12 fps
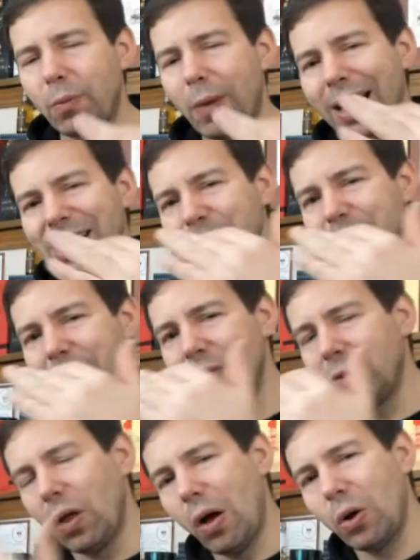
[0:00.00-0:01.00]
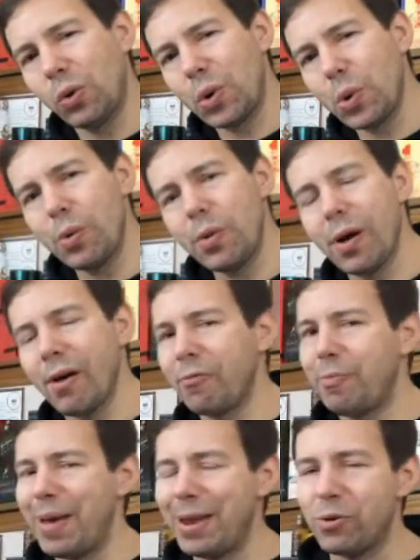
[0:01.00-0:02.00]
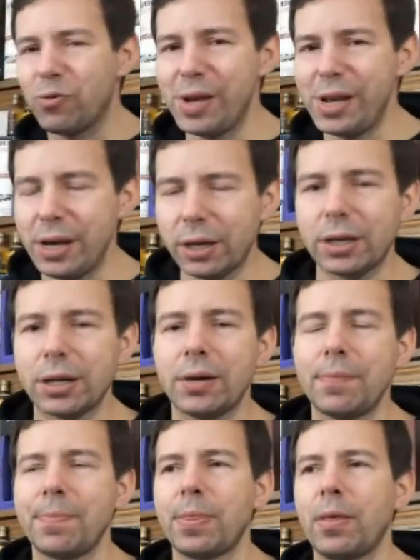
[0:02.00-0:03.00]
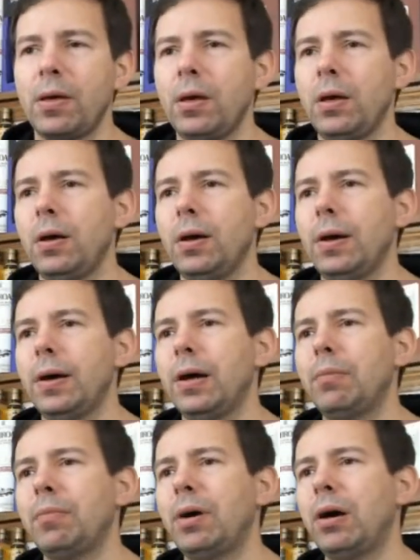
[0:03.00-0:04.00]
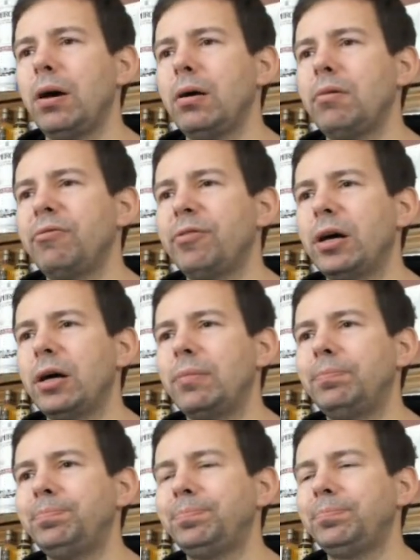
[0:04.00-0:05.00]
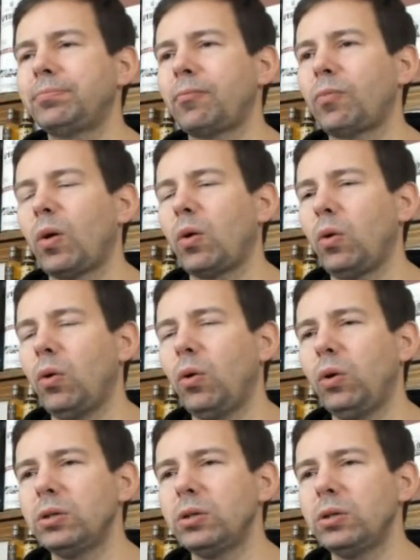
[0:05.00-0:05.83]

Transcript: It reminds me of Longrow, of Ben Riach, of Old